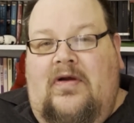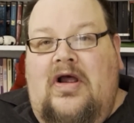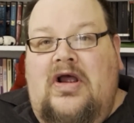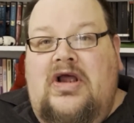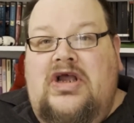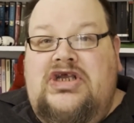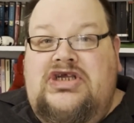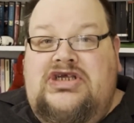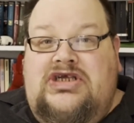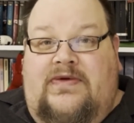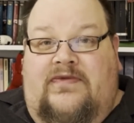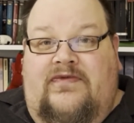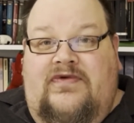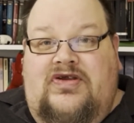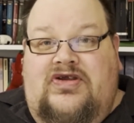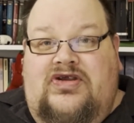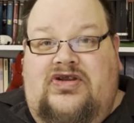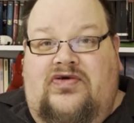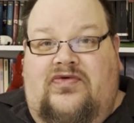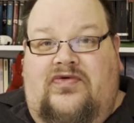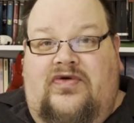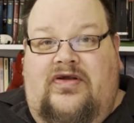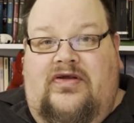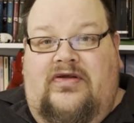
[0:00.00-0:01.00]
Some of his
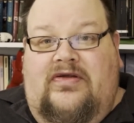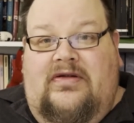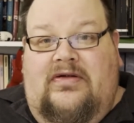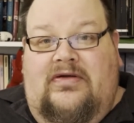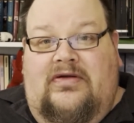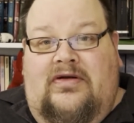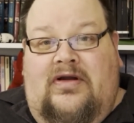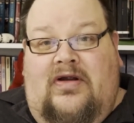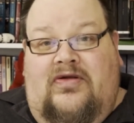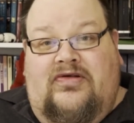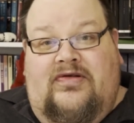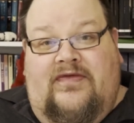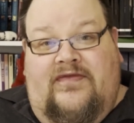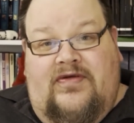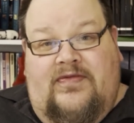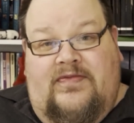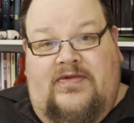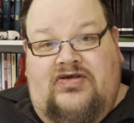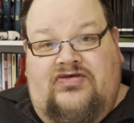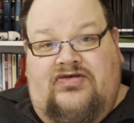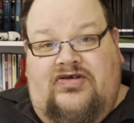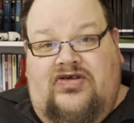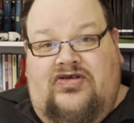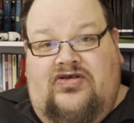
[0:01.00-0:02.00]
stories, you know, some of his
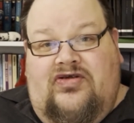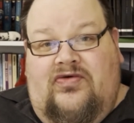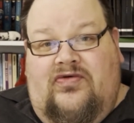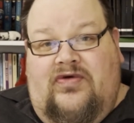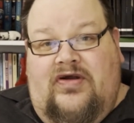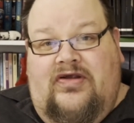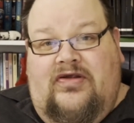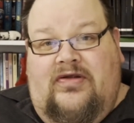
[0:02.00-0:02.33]
mystery stories